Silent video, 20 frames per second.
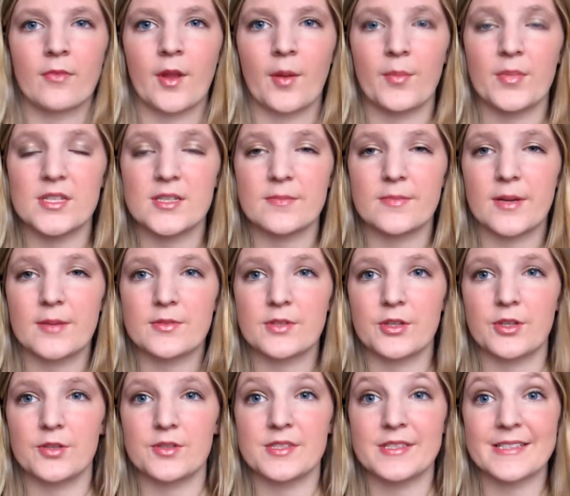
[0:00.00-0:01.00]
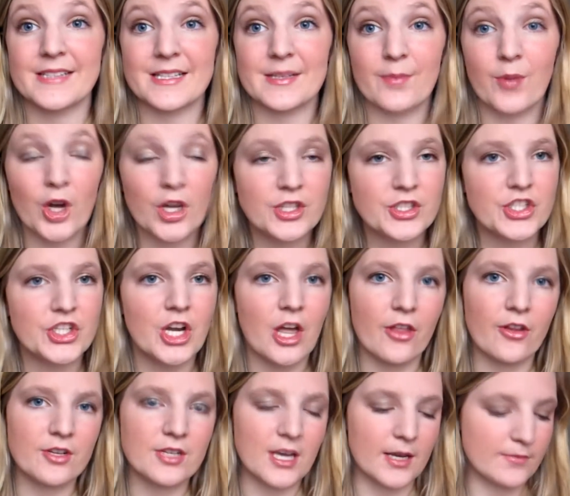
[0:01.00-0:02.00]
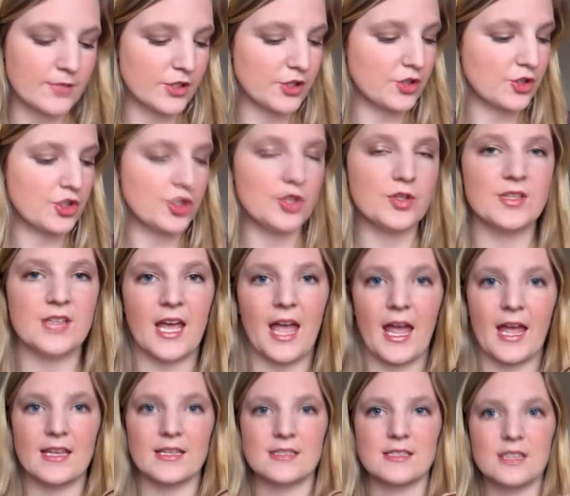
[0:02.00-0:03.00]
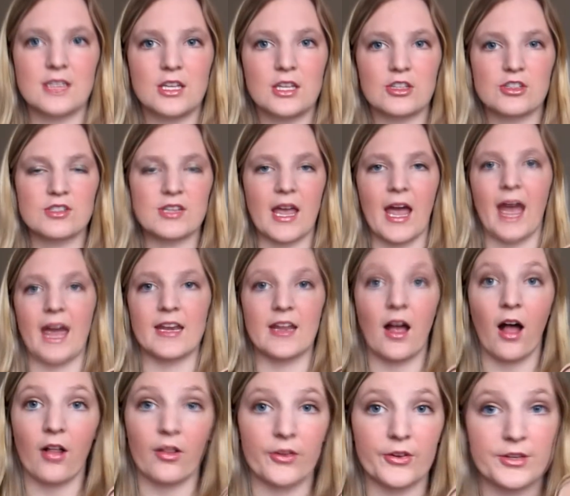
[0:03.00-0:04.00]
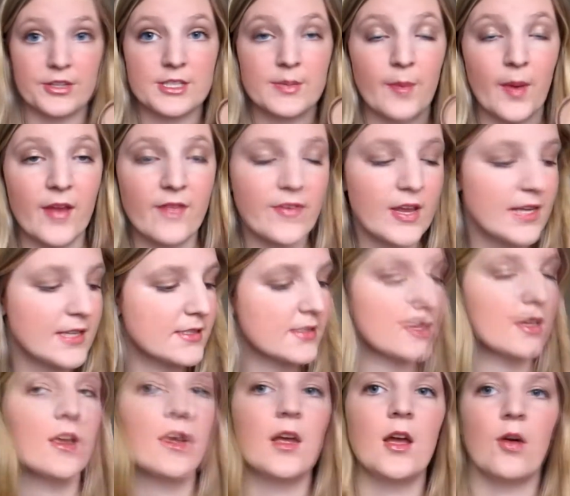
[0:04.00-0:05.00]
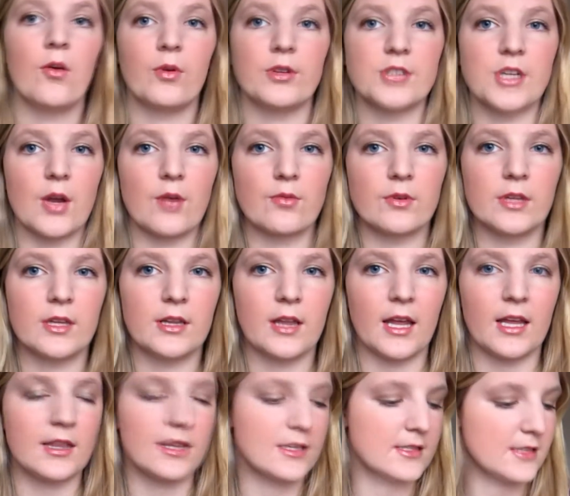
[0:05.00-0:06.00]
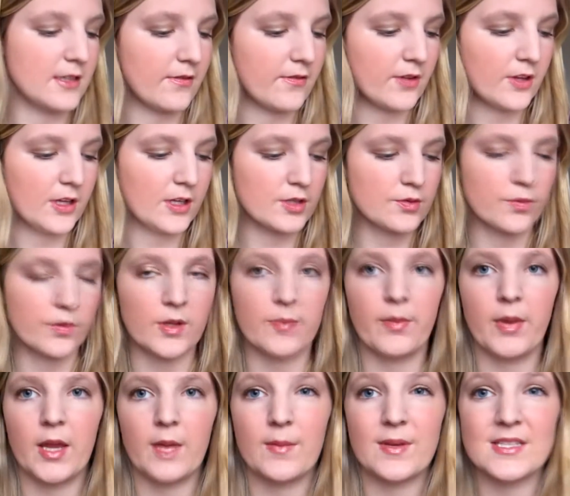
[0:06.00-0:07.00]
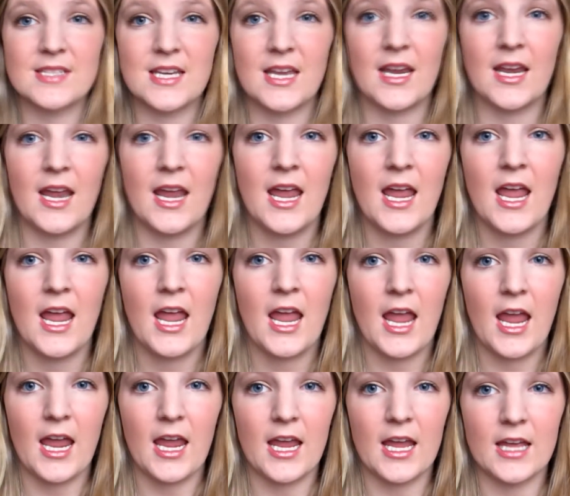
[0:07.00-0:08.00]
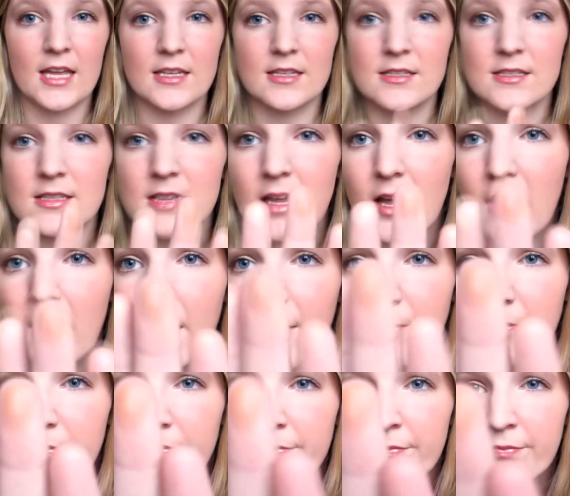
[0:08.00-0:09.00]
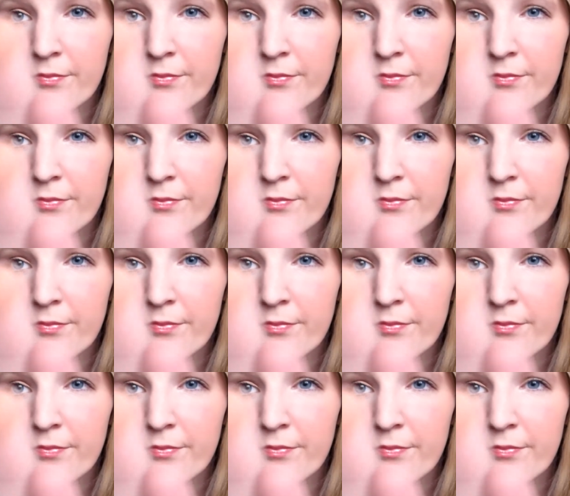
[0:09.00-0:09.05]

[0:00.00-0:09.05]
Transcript: but sometimes I'll use this as a bronzer, and other times I'll just use it as just add color to my face, which I really like this and I feel like it's really pigmented and um,